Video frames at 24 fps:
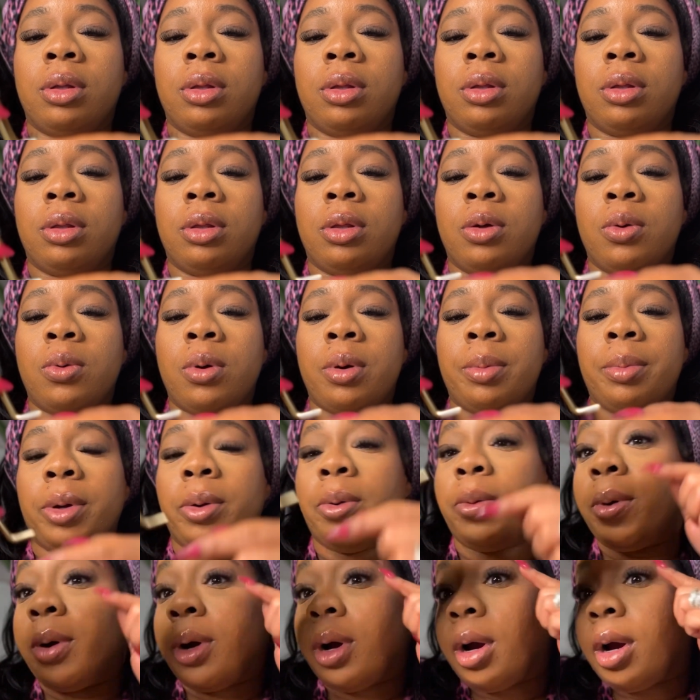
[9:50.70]
the
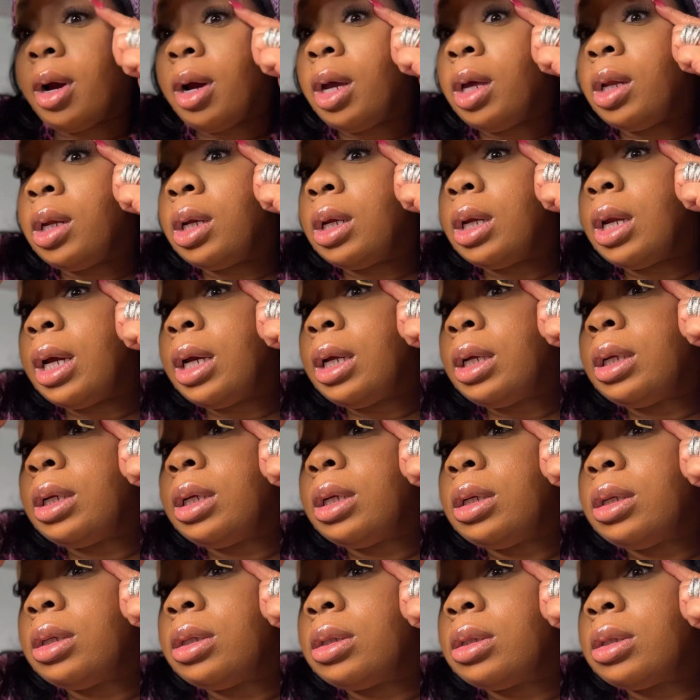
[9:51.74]
women were in the
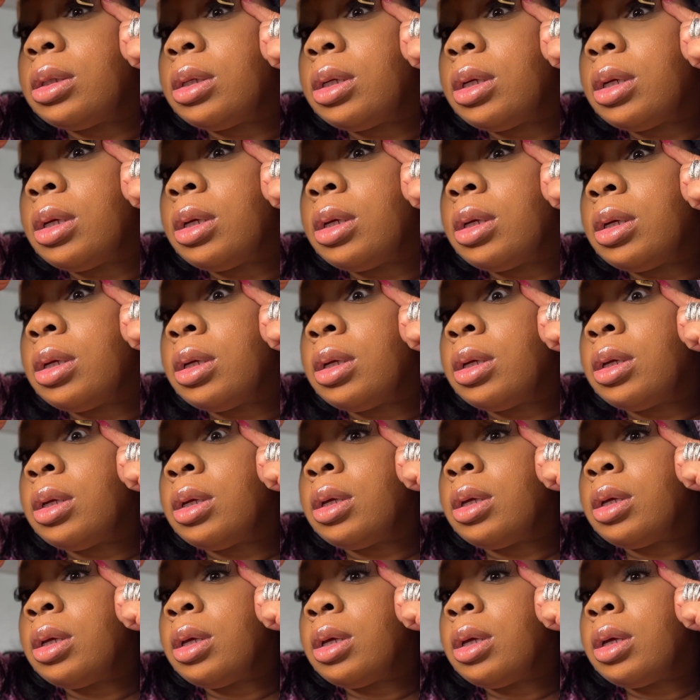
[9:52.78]
90s.
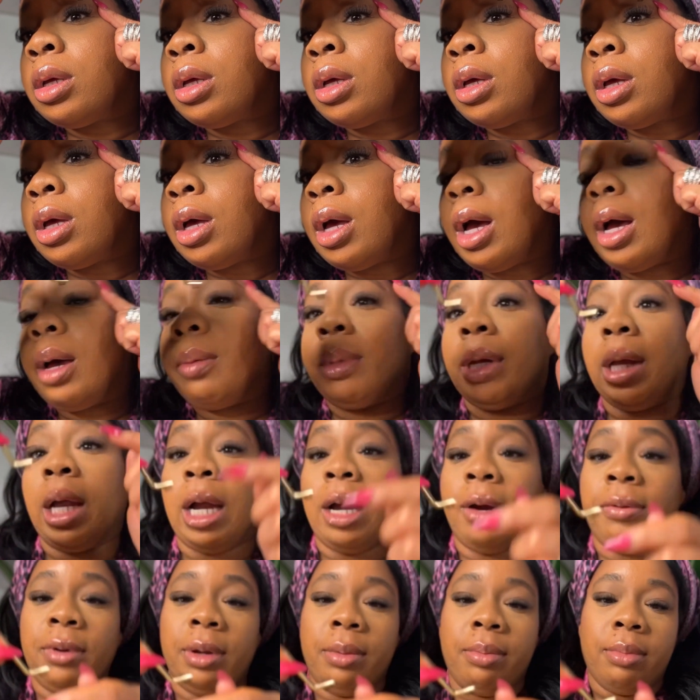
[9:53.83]
I mean,
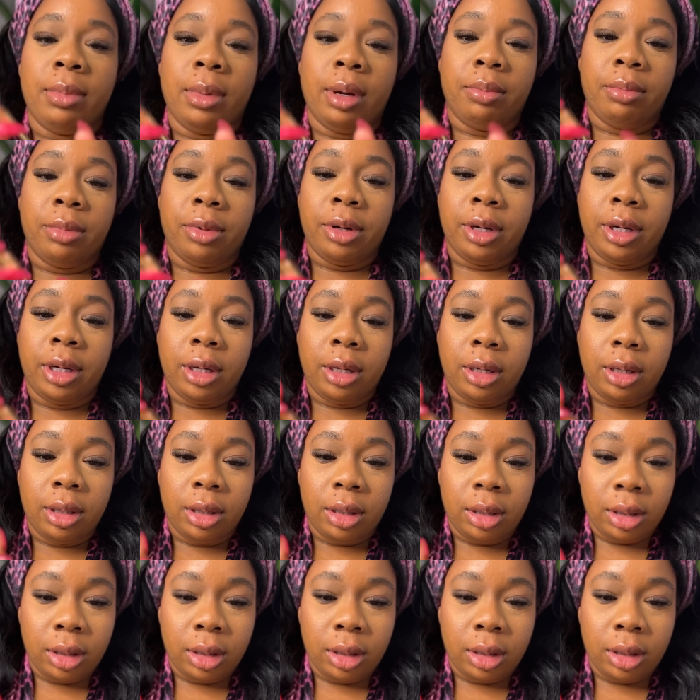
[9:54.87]
I remember it